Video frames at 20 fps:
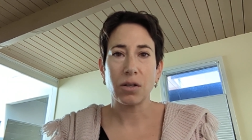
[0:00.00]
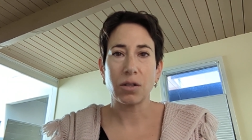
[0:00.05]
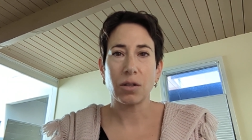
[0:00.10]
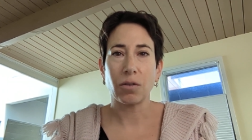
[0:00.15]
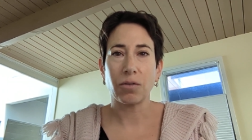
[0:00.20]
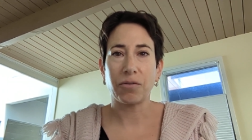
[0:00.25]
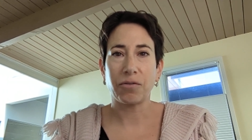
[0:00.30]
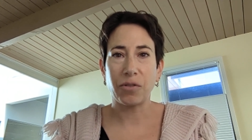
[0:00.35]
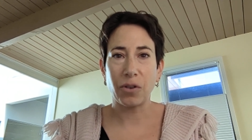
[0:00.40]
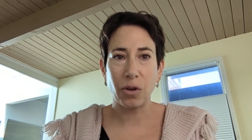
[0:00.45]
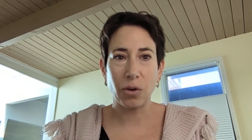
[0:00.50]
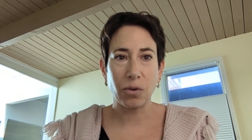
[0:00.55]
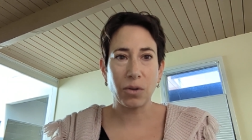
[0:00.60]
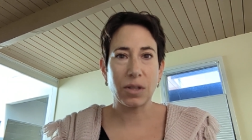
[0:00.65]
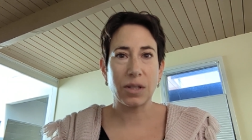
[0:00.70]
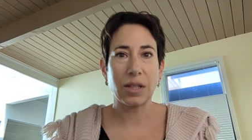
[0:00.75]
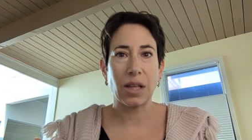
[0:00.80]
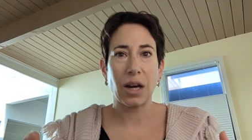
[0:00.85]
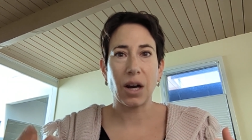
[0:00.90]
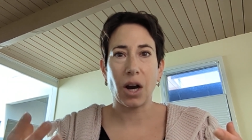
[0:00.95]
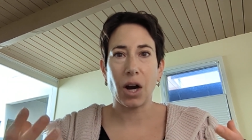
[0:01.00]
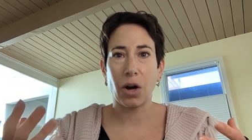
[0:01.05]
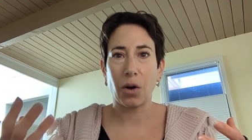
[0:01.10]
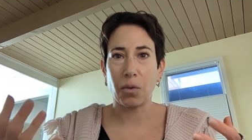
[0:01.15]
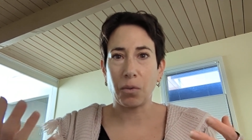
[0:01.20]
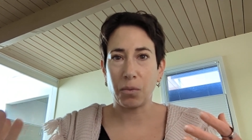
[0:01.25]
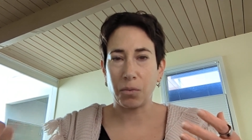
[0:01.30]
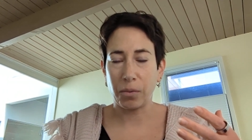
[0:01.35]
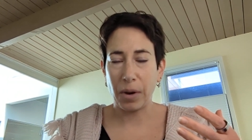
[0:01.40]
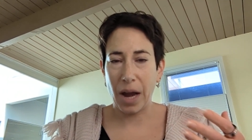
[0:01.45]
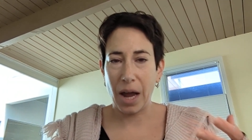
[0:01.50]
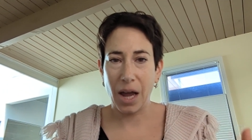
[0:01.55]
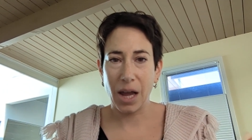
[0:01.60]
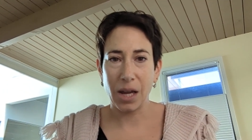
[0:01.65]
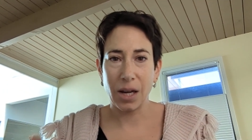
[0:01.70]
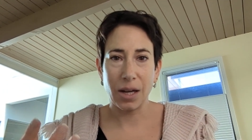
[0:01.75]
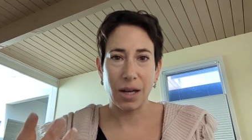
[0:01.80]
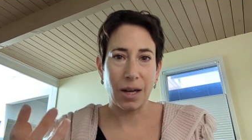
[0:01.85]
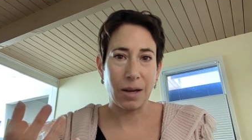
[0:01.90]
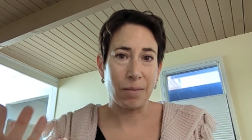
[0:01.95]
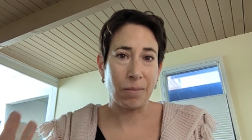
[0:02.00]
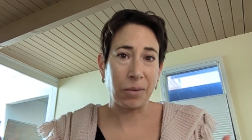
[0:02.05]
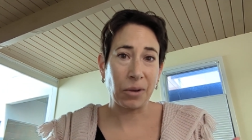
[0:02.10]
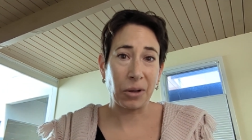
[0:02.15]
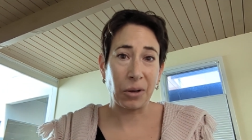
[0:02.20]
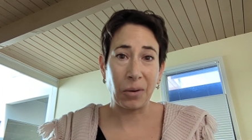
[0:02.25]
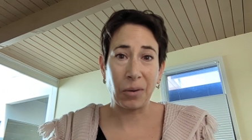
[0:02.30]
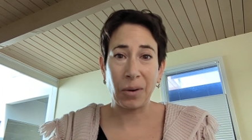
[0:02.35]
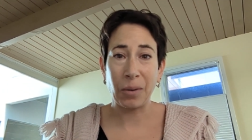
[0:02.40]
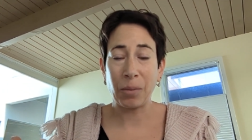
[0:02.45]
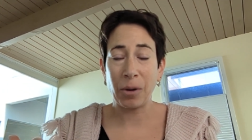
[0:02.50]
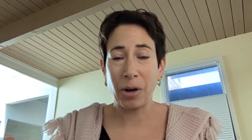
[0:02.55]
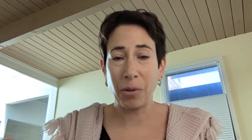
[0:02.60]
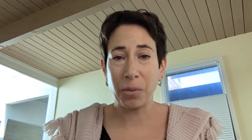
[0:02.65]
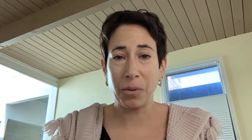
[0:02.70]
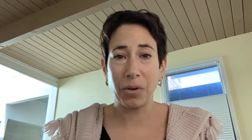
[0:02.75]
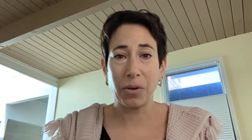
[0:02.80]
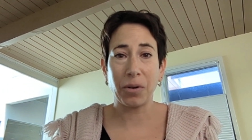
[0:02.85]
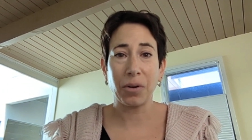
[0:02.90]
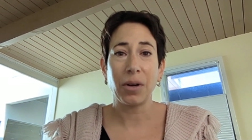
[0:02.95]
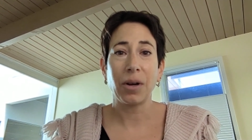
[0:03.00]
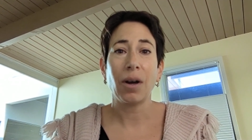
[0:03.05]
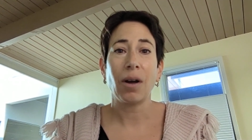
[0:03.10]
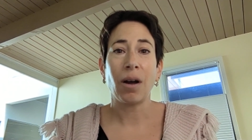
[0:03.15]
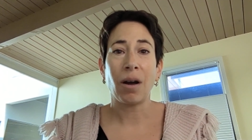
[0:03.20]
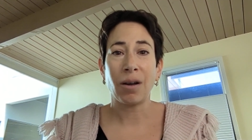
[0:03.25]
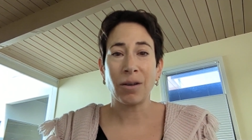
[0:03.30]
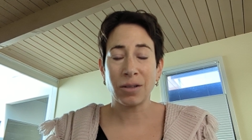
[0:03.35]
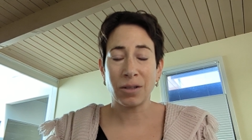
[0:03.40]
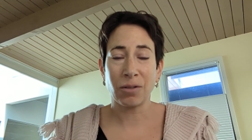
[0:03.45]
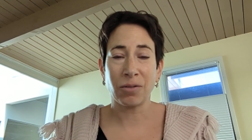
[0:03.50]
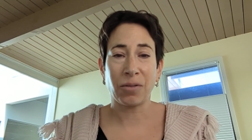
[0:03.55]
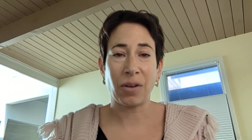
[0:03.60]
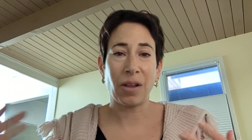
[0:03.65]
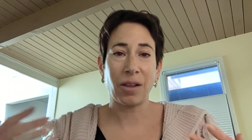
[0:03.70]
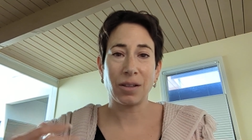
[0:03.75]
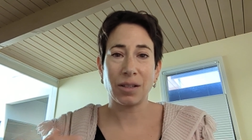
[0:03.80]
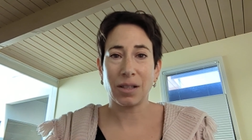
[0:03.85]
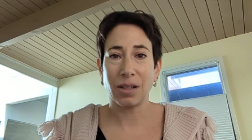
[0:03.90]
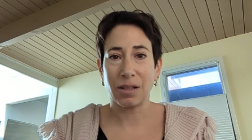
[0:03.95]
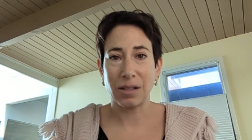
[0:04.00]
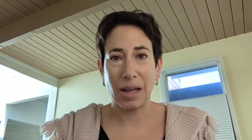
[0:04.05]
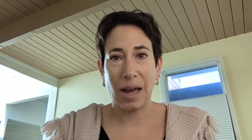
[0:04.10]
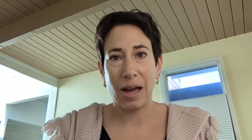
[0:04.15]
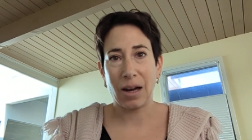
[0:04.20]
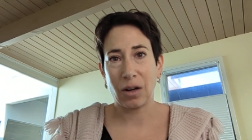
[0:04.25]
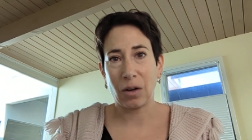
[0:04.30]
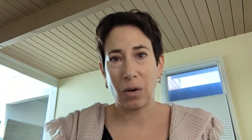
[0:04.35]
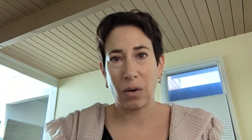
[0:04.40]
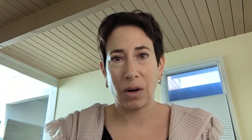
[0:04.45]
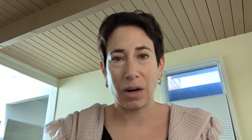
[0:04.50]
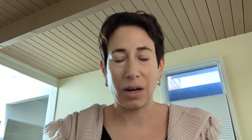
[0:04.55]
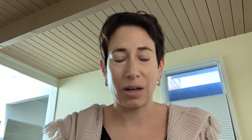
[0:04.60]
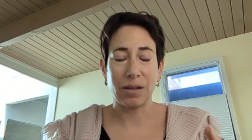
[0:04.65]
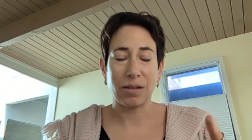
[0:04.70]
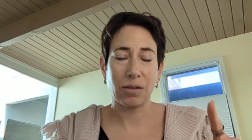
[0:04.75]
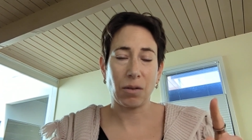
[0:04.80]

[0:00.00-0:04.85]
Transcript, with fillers: So foods that are red and blue and purple also fall into this category.